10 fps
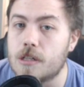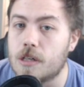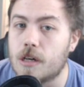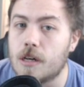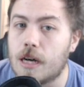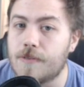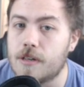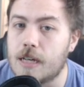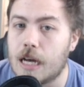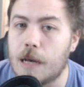turn off the
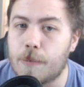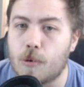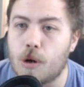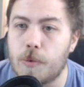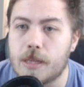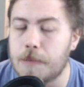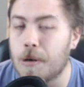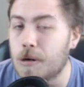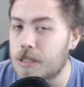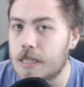top or with a
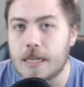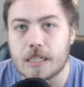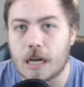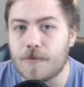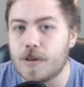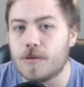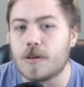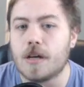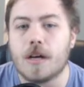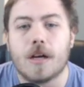Potion of Deja Vu,
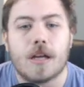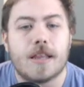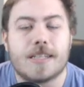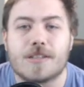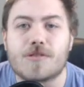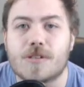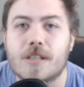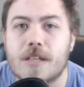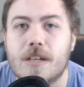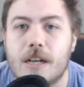this is
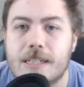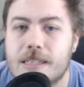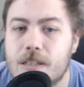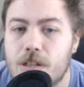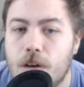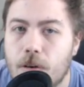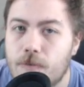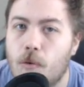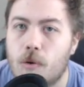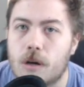really good because it's a 2 for
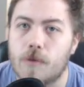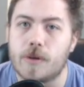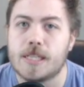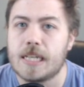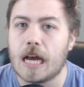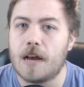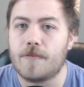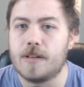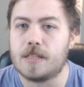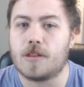4. With
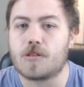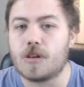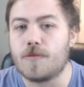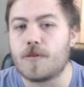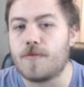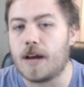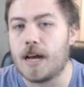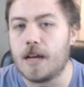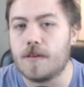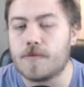Staff, it's a 3 for
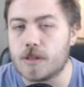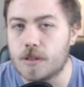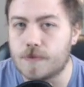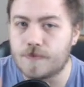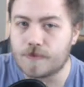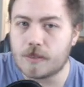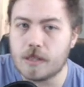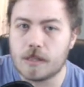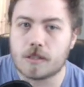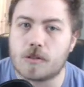5. So
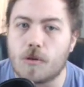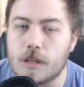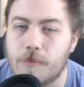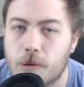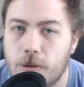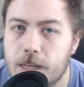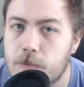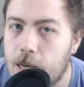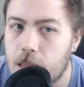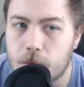Scolding Blue gets
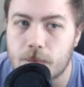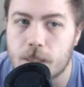my thumbs